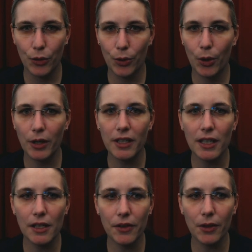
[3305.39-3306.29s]

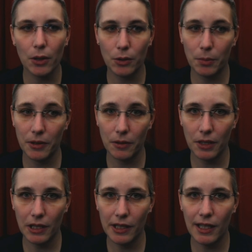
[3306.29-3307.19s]
30th Octoprint on
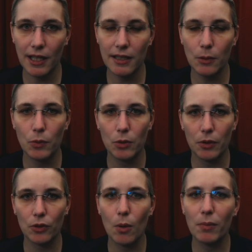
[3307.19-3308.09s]
Air that I did, which
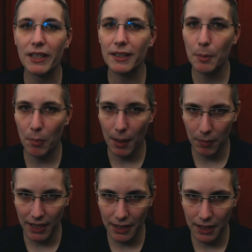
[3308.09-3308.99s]
was completely
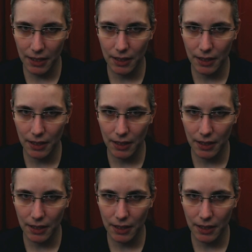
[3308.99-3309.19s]
public.